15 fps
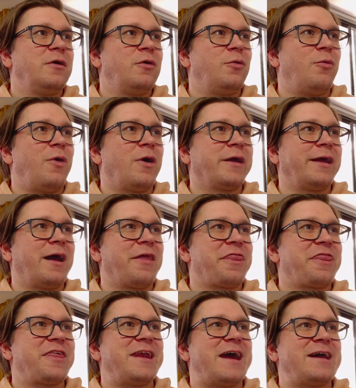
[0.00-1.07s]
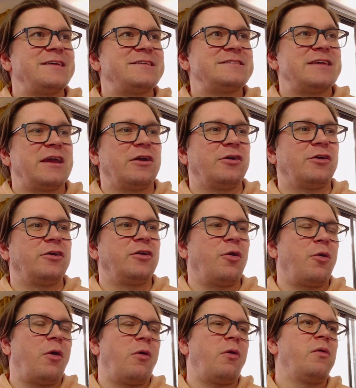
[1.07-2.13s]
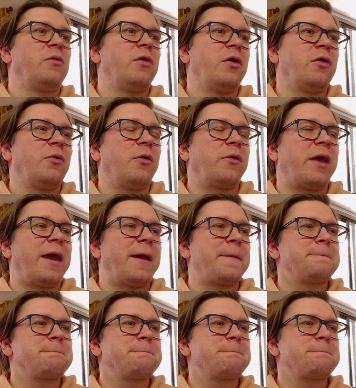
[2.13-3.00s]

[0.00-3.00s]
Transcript: Walking on Thin Ice singer Yoko Ono. Okay.